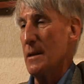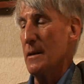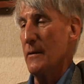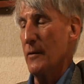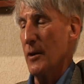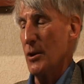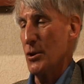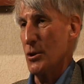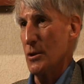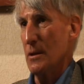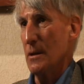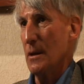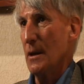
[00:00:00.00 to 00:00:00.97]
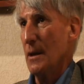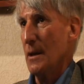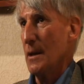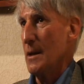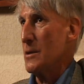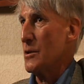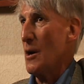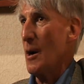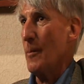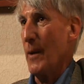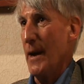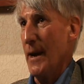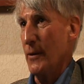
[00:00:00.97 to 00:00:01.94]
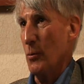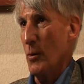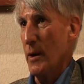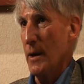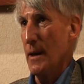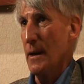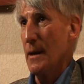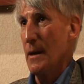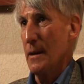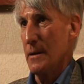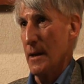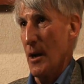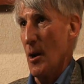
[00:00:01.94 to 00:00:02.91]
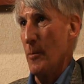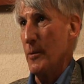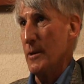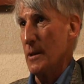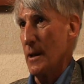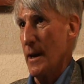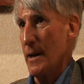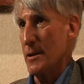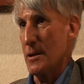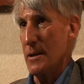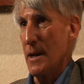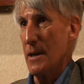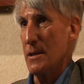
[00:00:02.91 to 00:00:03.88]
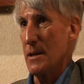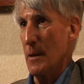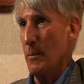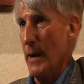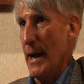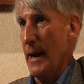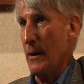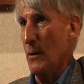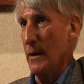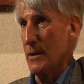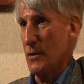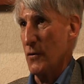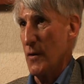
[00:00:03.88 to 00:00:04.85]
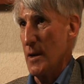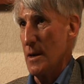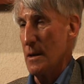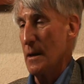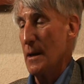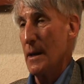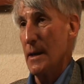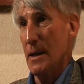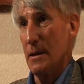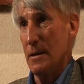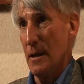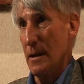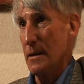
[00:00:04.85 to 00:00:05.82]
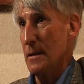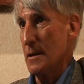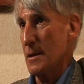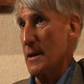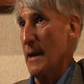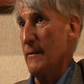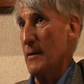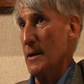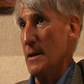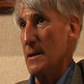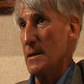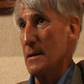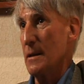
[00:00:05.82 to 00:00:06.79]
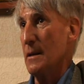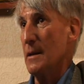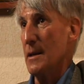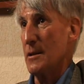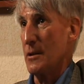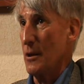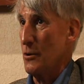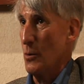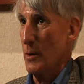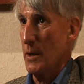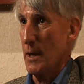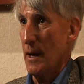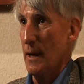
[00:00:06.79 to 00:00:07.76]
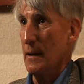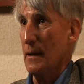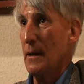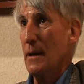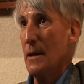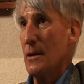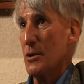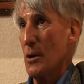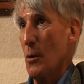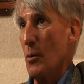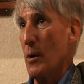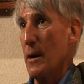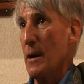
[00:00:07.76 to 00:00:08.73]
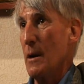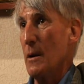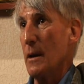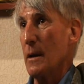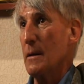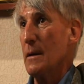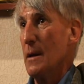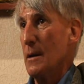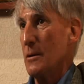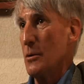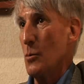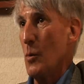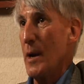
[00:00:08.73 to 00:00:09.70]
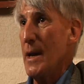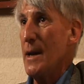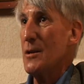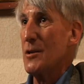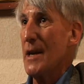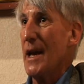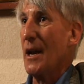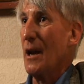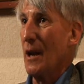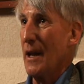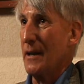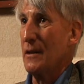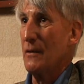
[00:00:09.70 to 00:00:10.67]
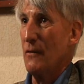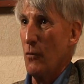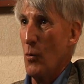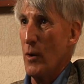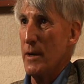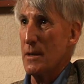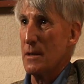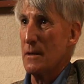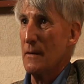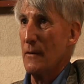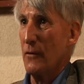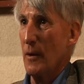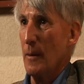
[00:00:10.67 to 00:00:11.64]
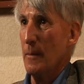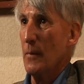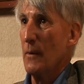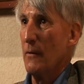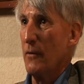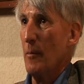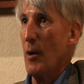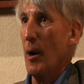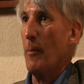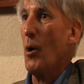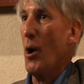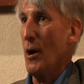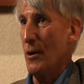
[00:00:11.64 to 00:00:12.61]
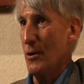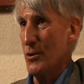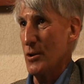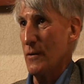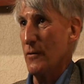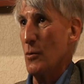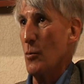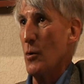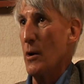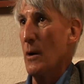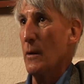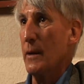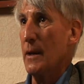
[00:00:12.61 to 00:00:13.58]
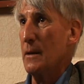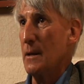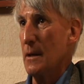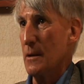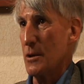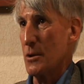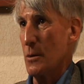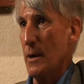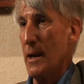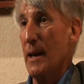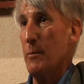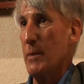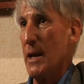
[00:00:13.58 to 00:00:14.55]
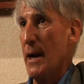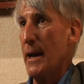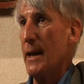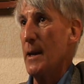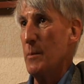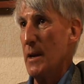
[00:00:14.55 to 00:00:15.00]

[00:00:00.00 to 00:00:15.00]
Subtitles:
innovation is our pathway to helping the United States get back on its feet. It did it in the 70s. It needs to do it again. So we're here to raise that collective voice from our partners, if you will, in the industry, NBIA